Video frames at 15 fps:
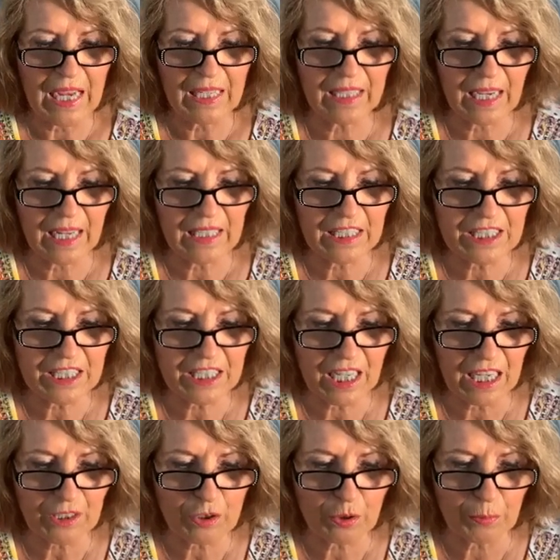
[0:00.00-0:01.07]
Again, he
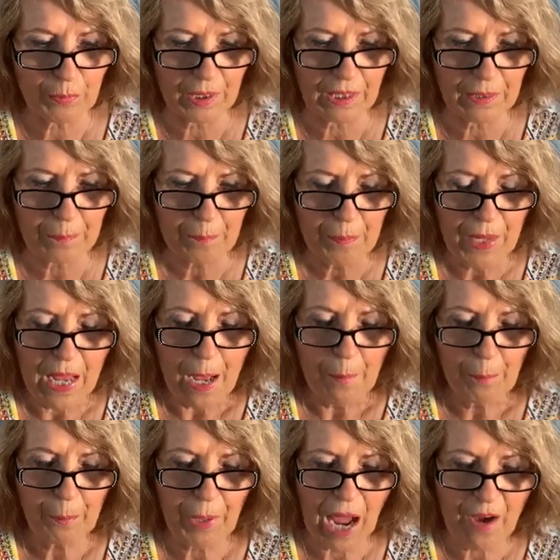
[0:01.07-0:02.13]
said to me,
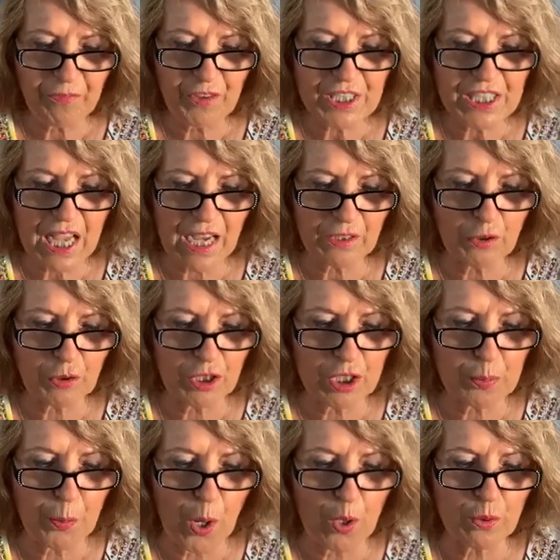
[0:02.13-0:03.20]
Prophesy to
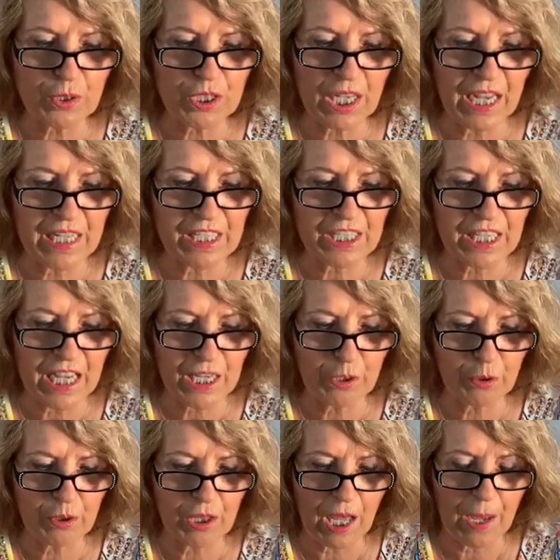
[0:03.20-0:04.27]
these bones and say
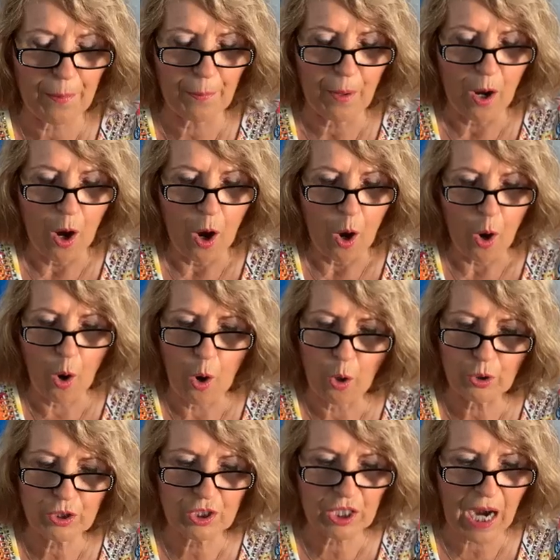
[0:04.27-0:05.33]
to them,
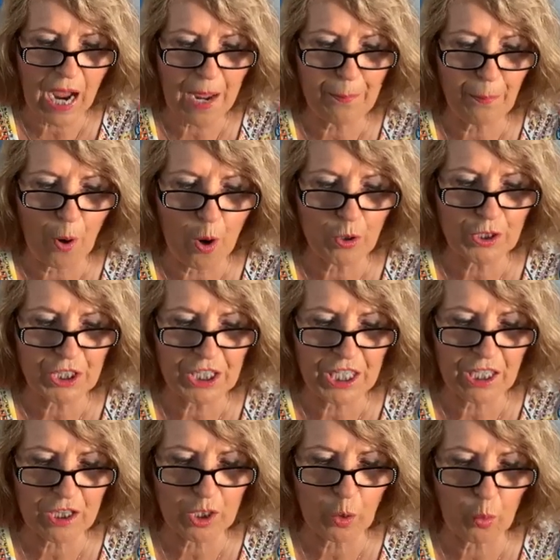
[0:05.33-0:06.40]
Oh, dry bones,
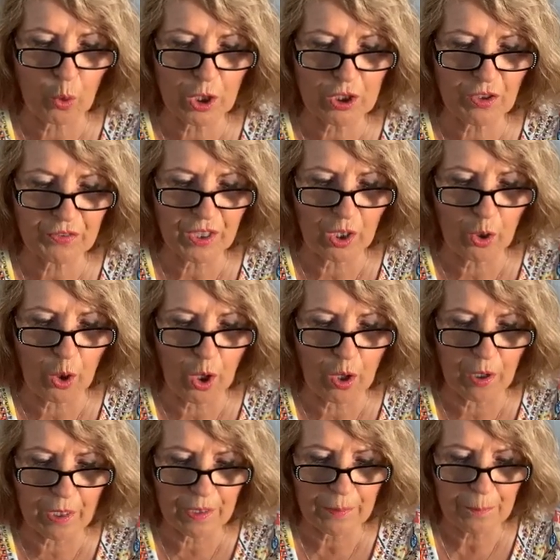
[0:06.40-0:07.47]
hear the word of the
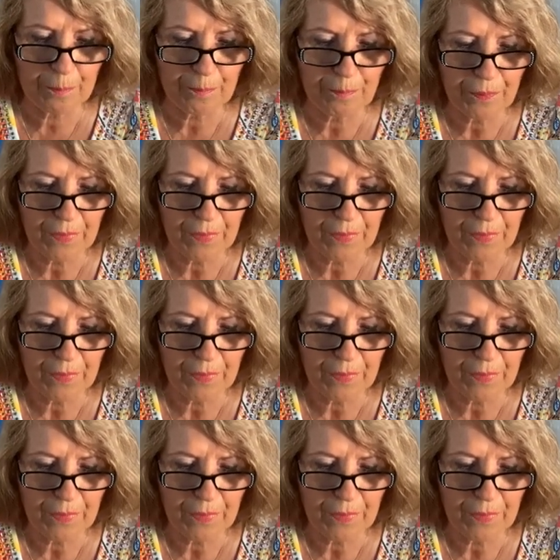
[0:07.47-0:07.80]
Lord.